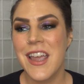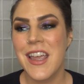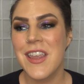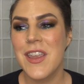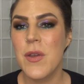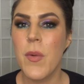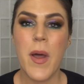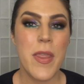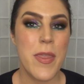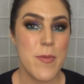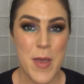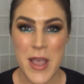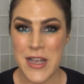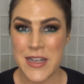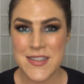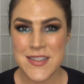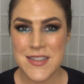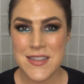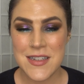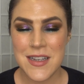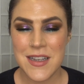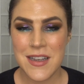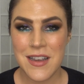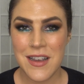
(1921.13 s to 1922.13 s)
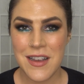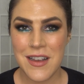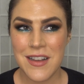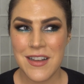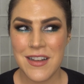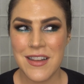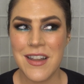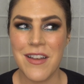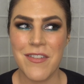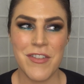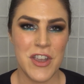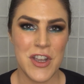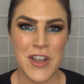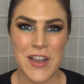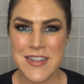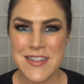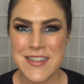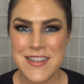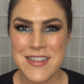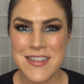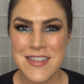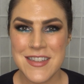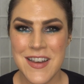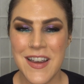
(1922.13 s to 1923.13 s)
You are the best. Love you
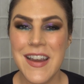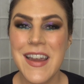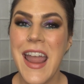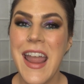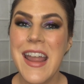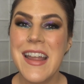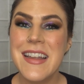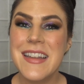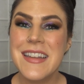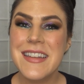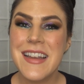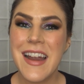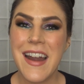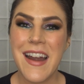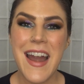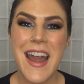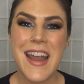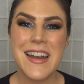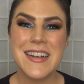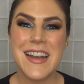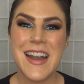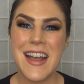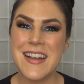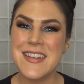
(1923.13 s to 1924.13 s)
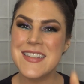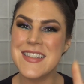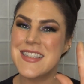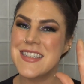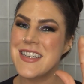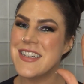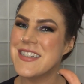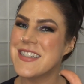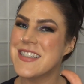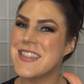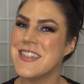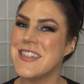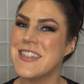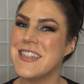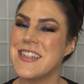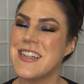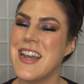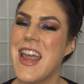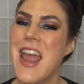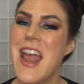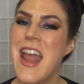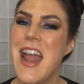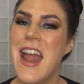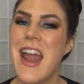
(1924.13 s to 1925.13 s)
guys. Okay, all right, I'll see you
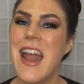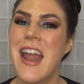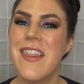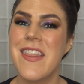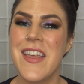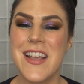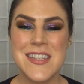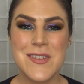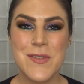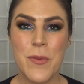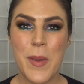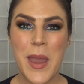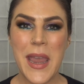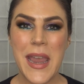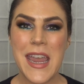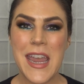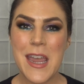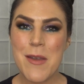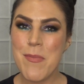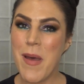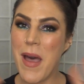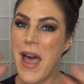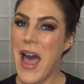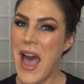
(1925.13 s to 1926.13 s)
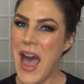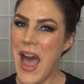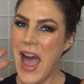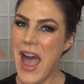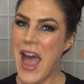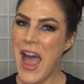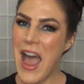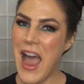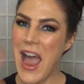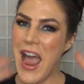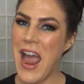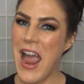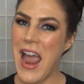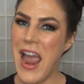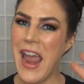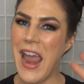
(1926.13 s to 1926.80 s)
soon. Thanks for being here. Bye.